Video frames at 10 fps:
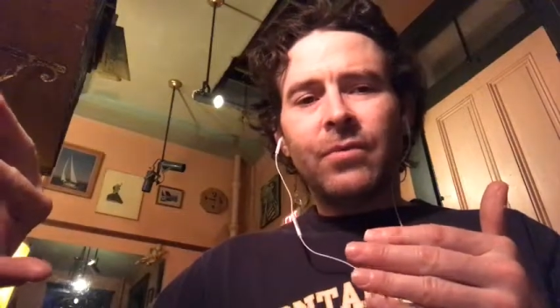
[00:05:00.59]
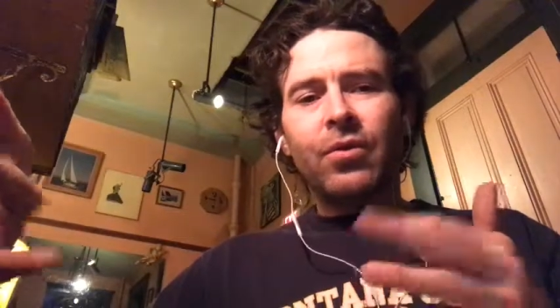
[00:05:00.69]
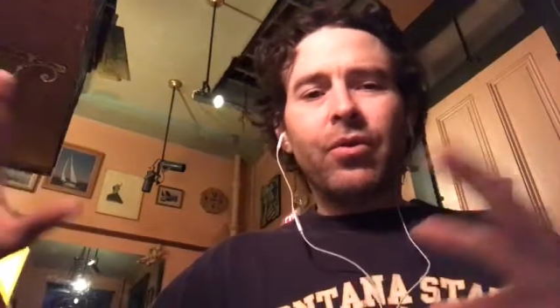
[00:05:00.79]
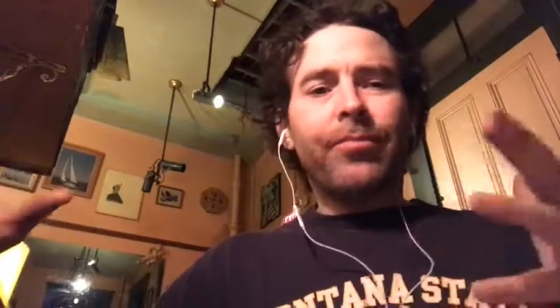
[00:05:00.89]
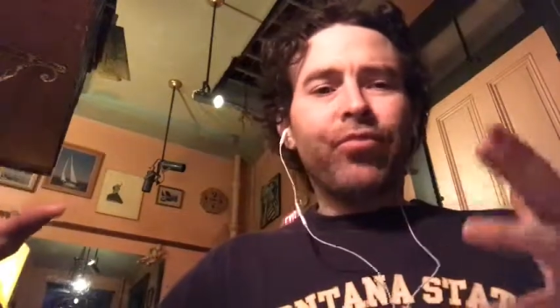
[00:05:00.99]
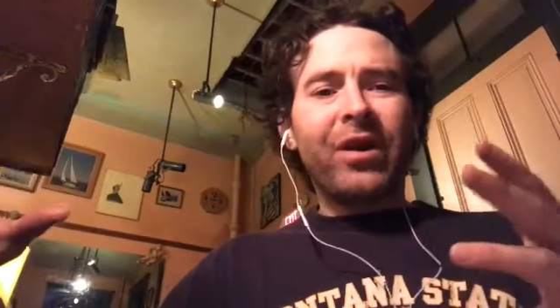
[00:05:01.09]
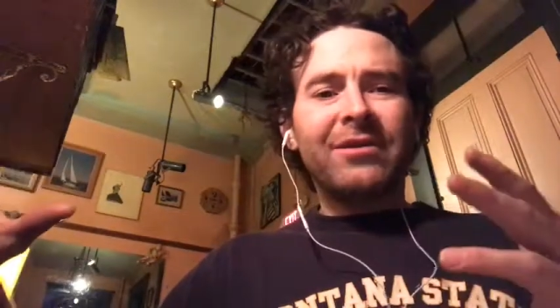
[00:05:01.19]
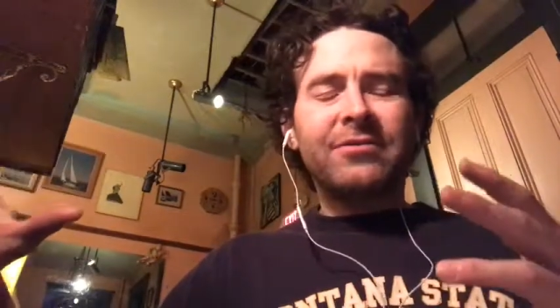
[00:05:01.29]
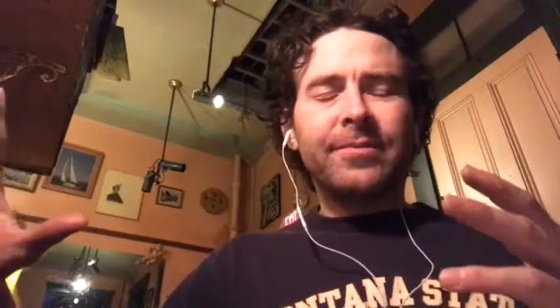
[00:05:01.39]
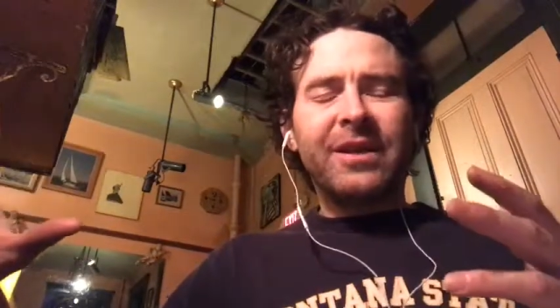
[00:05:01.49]
or
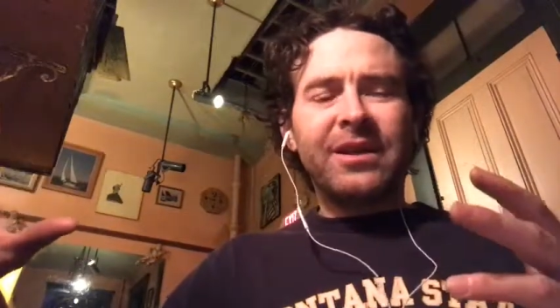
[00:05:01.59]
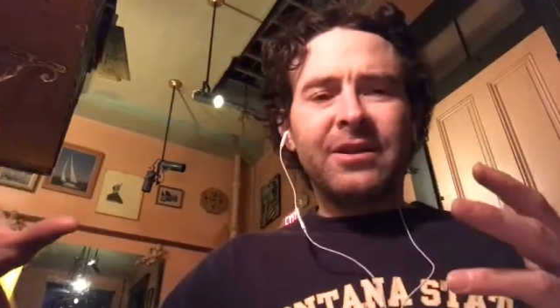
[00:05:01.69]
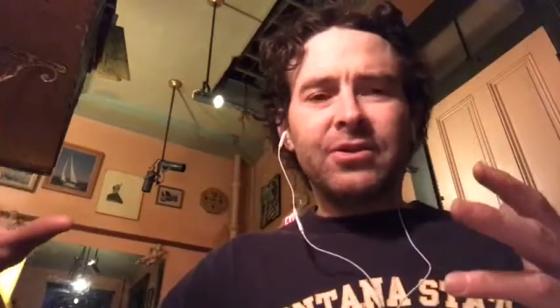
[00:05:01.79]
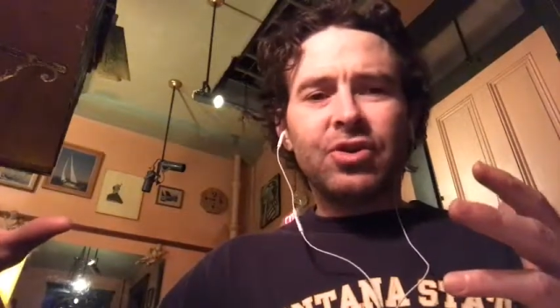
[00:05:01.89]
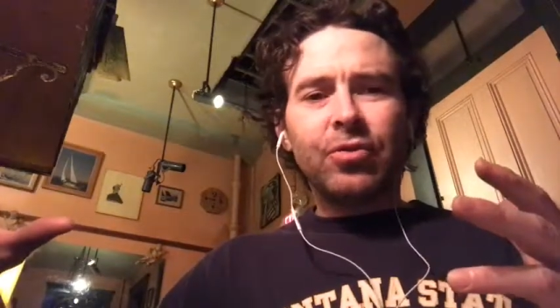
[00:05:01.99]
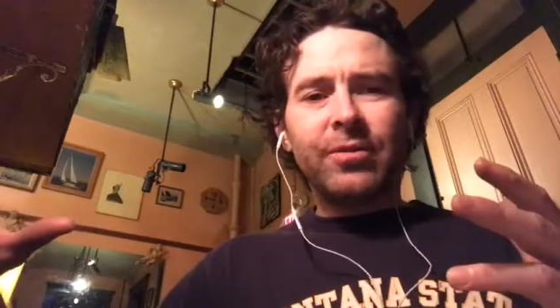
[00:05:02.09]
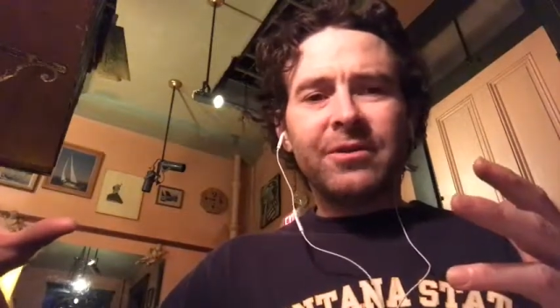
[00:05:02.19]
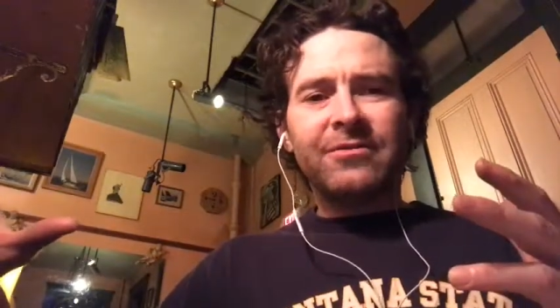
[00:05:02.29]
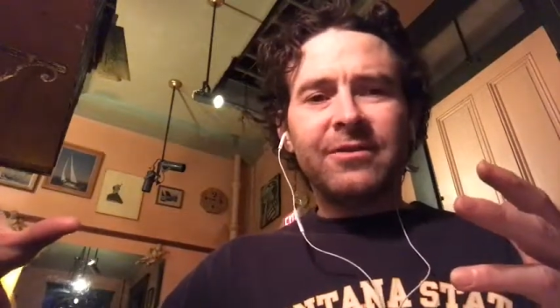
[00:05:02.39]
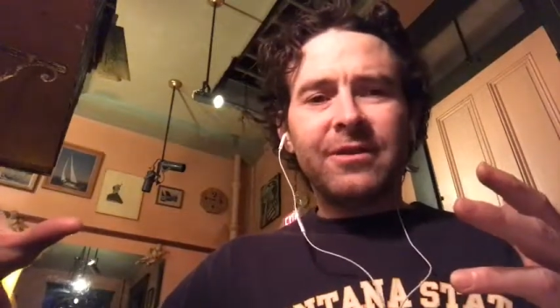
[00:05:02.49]
approximate
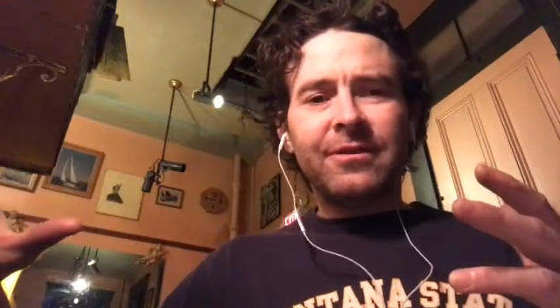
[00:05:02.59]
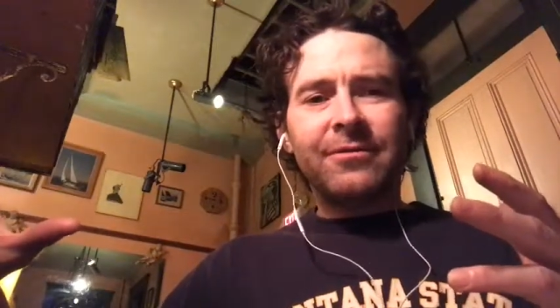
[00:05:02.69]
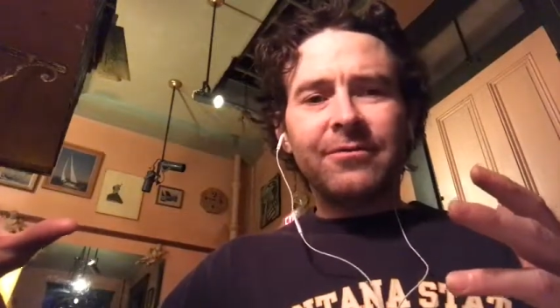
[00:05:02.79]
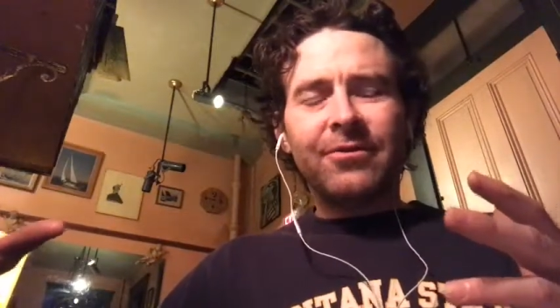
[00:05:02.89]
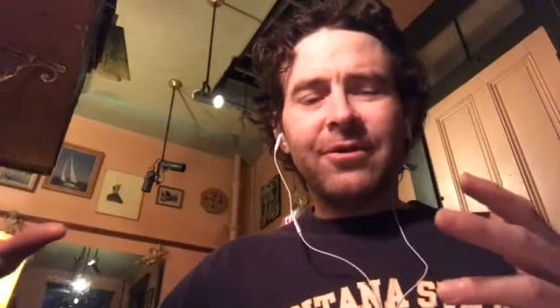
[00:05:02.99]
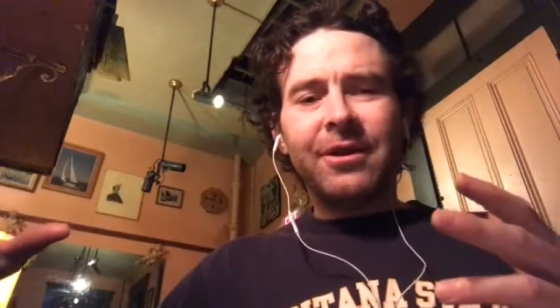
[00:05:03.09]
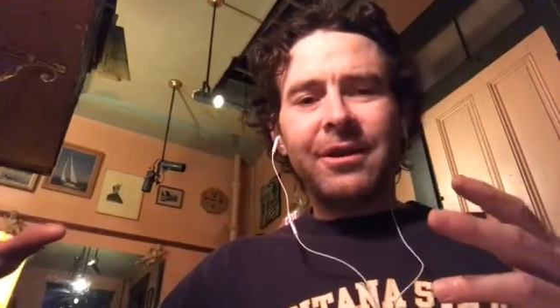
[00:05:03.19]
indeterminacy, right?